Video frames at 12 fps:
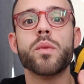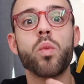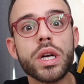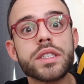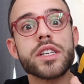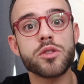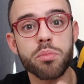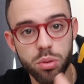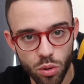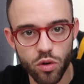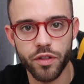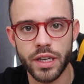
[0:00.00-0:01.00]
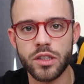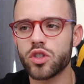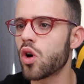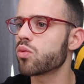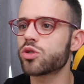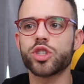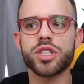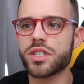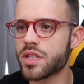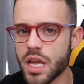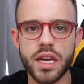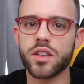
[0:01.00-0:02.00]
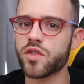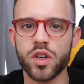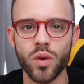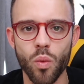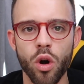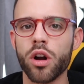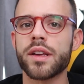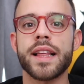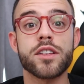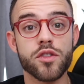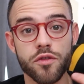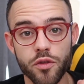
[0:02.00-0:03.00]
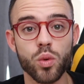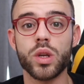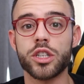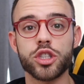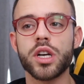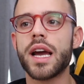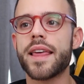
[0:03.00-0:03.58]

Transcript: Once it's proven, don't just think it's gonna work. That's foolish.